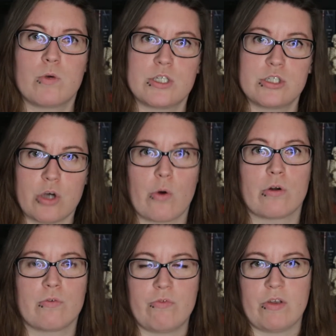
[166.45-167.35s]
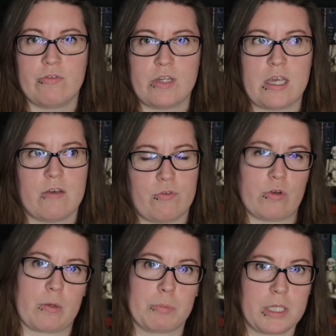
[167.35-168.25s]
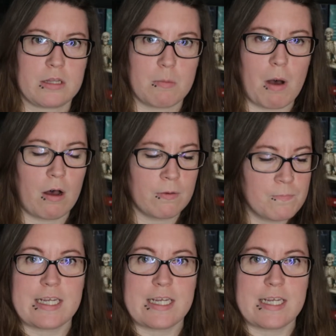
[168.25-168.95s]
which total 50 if you complete them all.